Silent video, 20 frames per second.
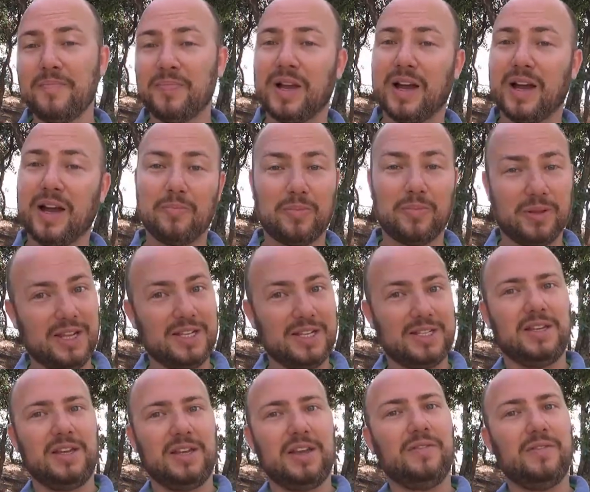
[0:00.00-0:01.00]
Uh, but there's
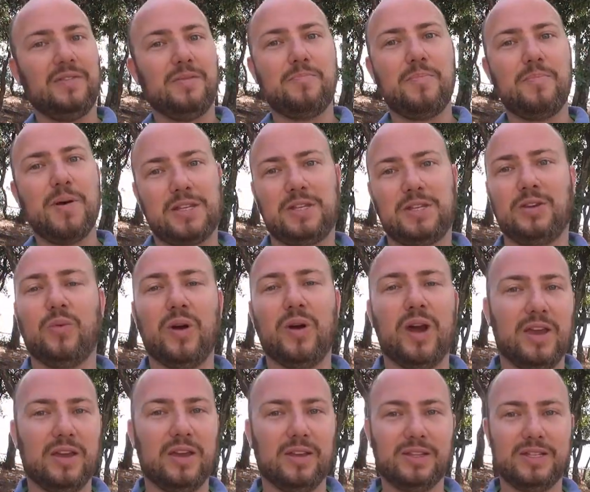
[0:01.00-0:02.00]
an even better
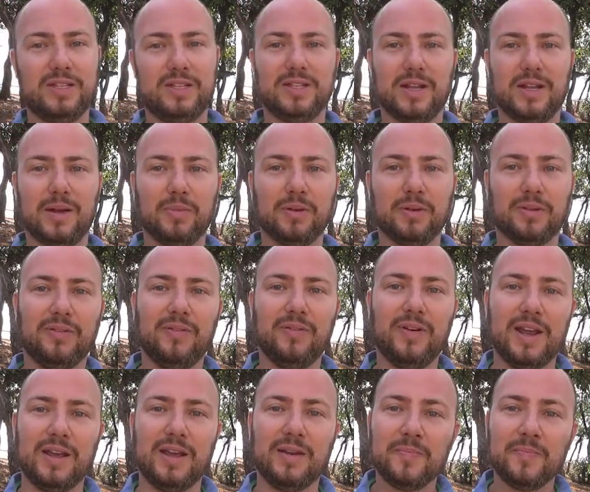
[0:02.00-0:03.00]
way, this is number three,